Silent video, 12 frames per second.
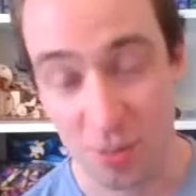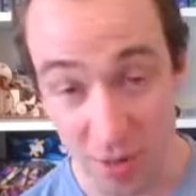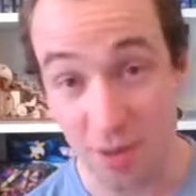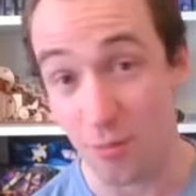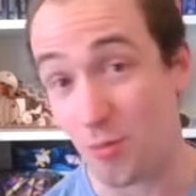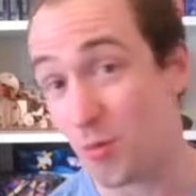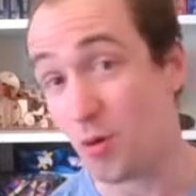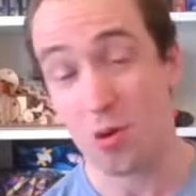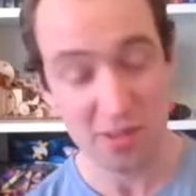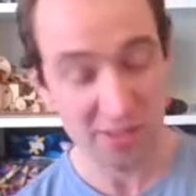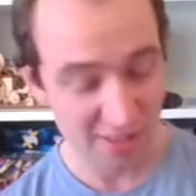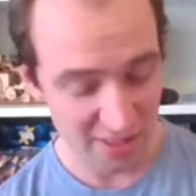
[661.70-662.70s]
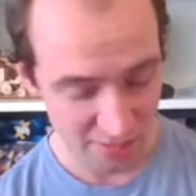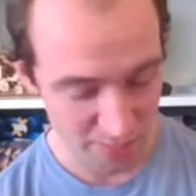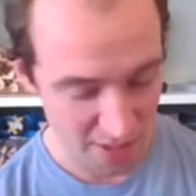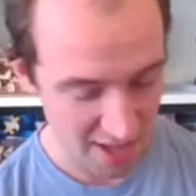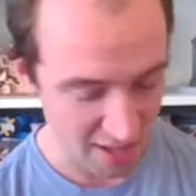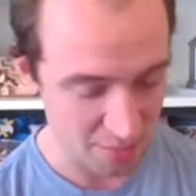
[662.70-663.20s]
Great war,
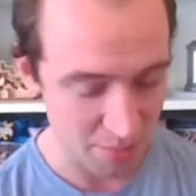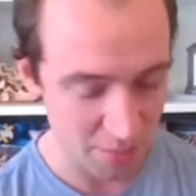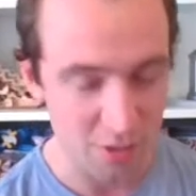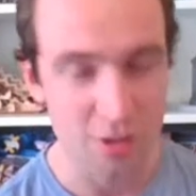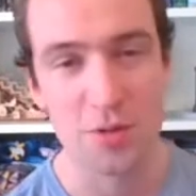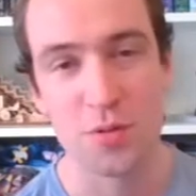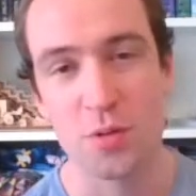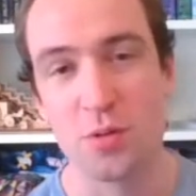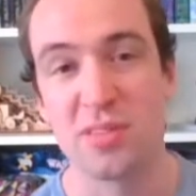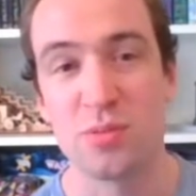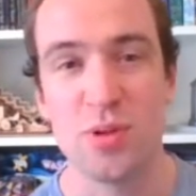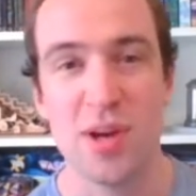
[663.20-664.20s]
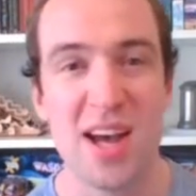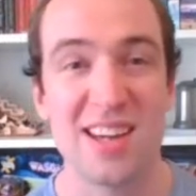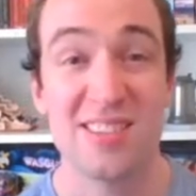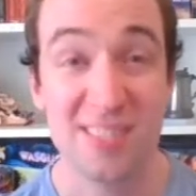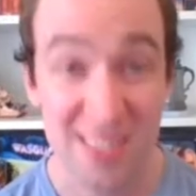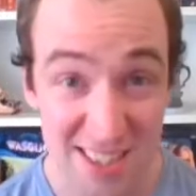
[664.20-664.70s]
6-pack, beautiful
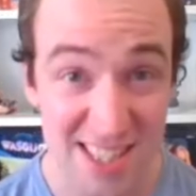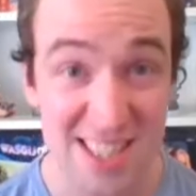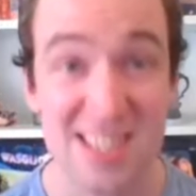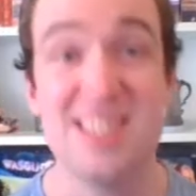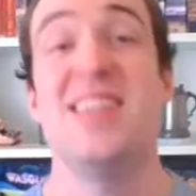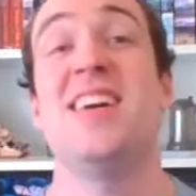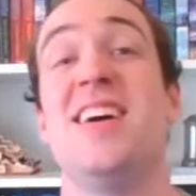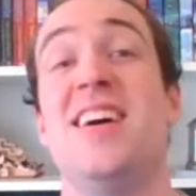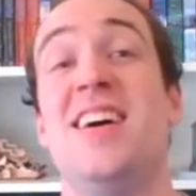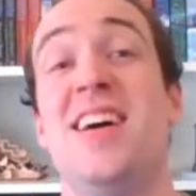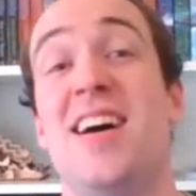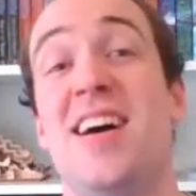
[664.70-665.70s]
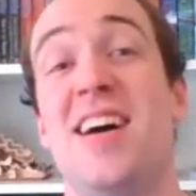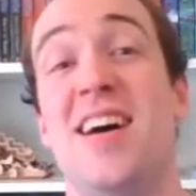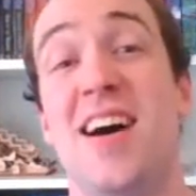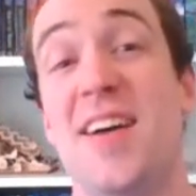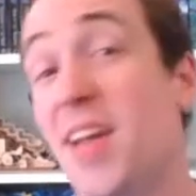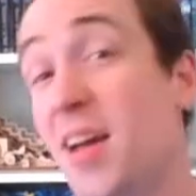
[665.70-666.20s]
swag city.
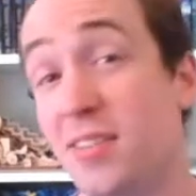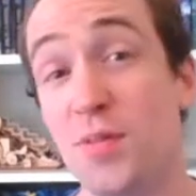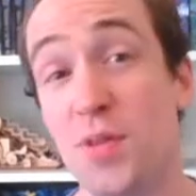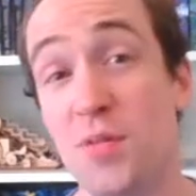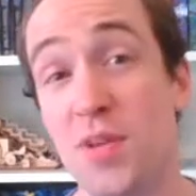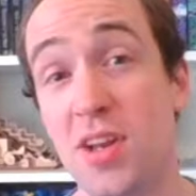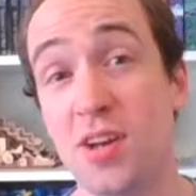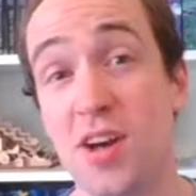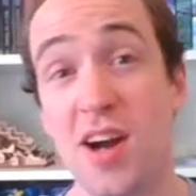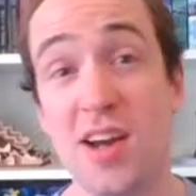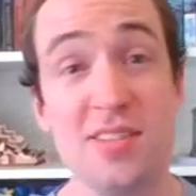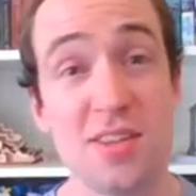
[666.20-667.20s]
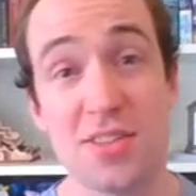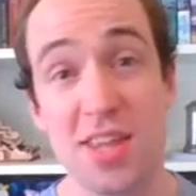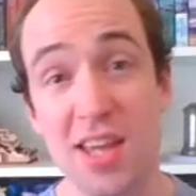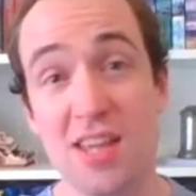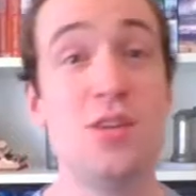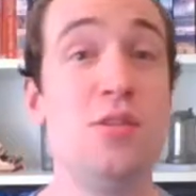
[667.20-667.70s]
And that's it for the video, guys.
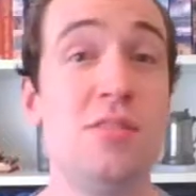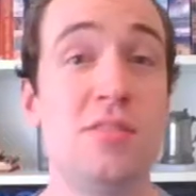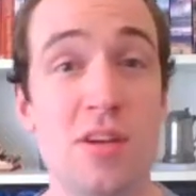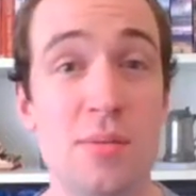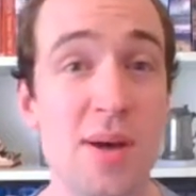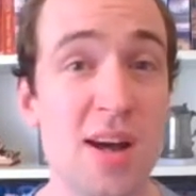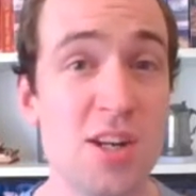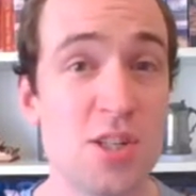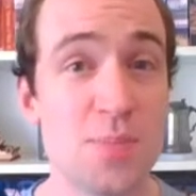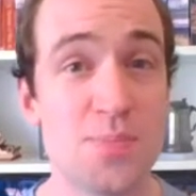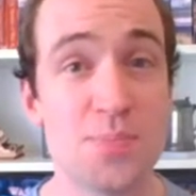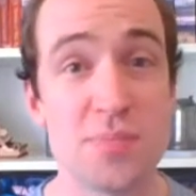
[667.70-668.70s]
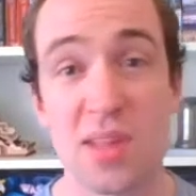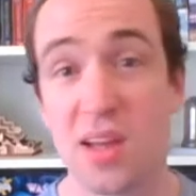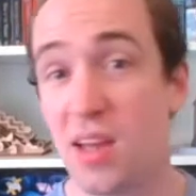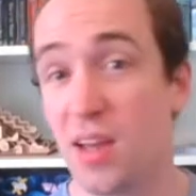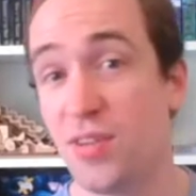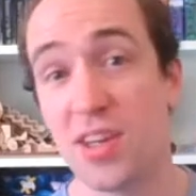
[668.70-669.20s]
Thank you so much.
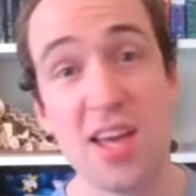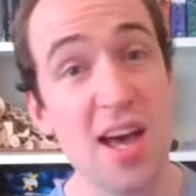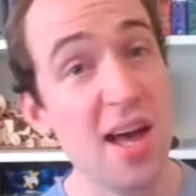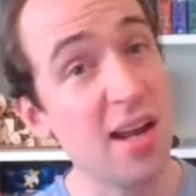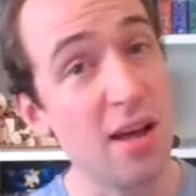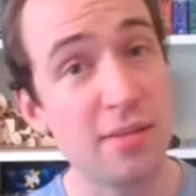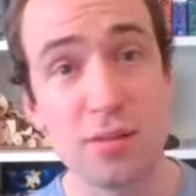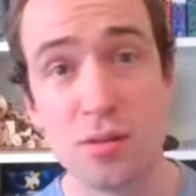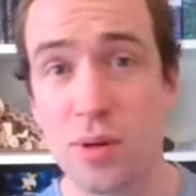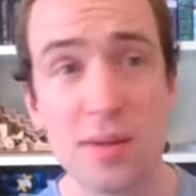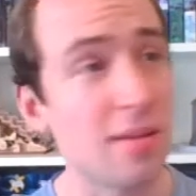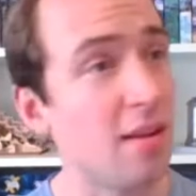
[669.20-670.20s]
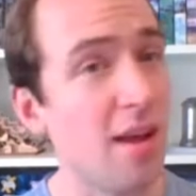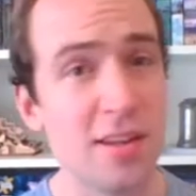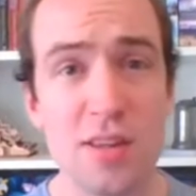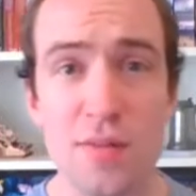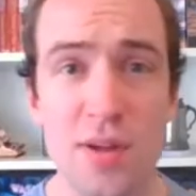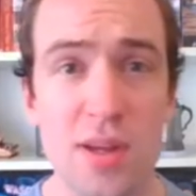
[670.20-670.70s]
If you can, as always,
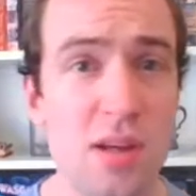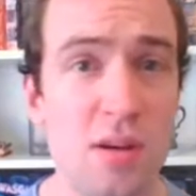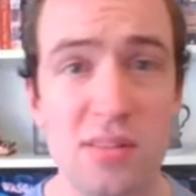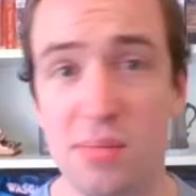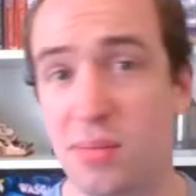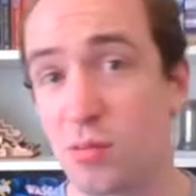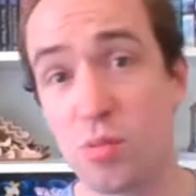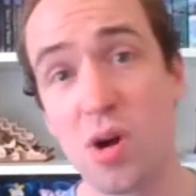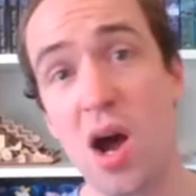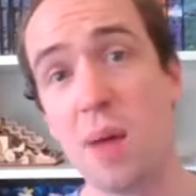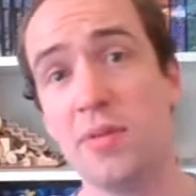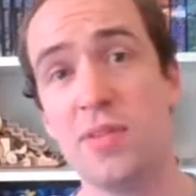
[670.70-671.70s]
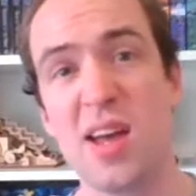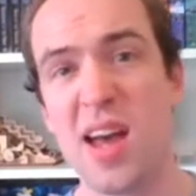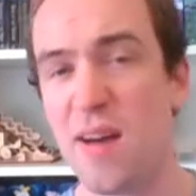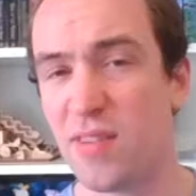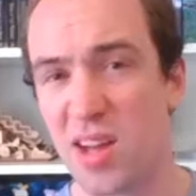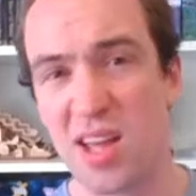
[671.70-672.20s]
like the video, subscribe if you
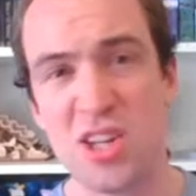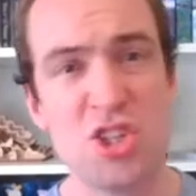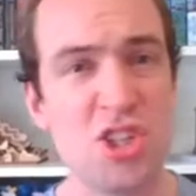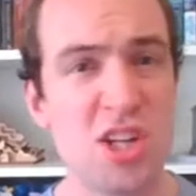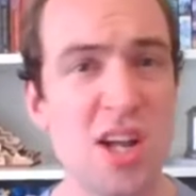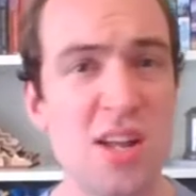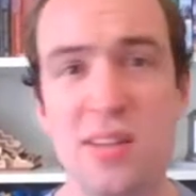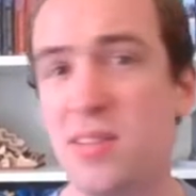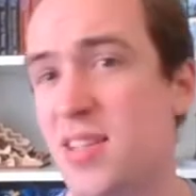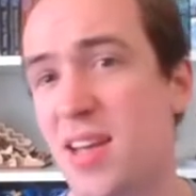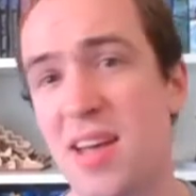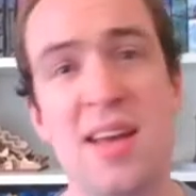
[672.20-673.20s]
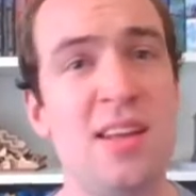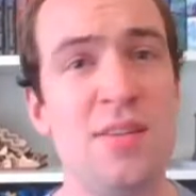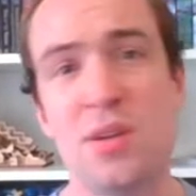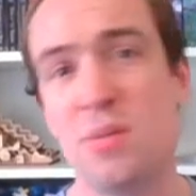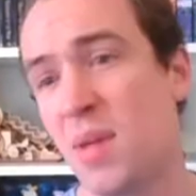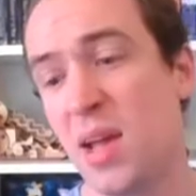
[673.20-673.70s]
haven't, and share this to any
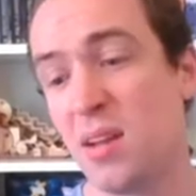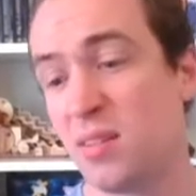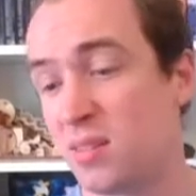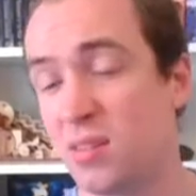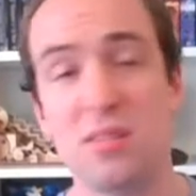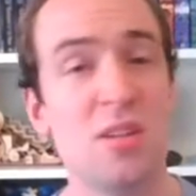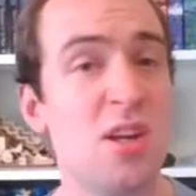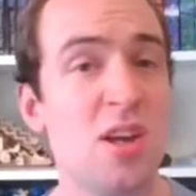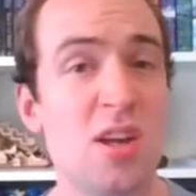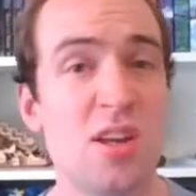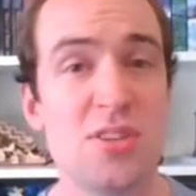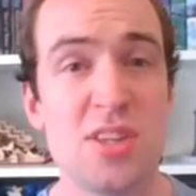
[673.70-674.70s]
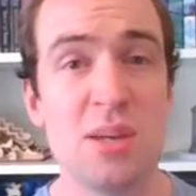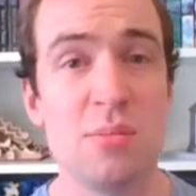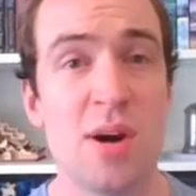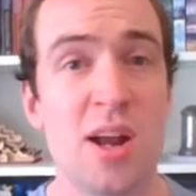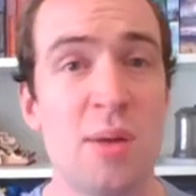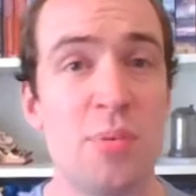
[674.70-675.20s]
of your mates that you think
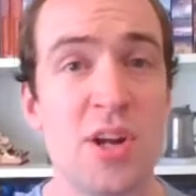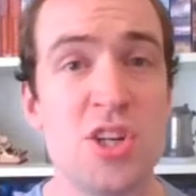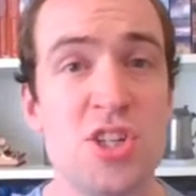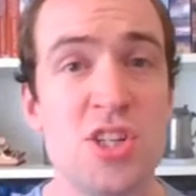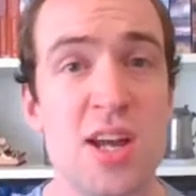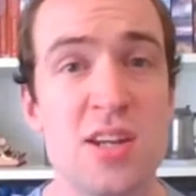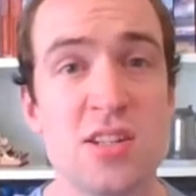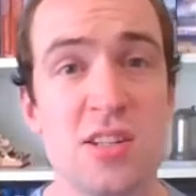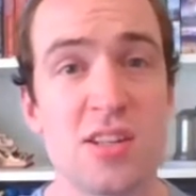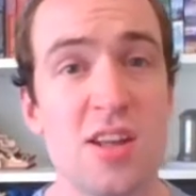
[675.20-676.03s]
might appreciate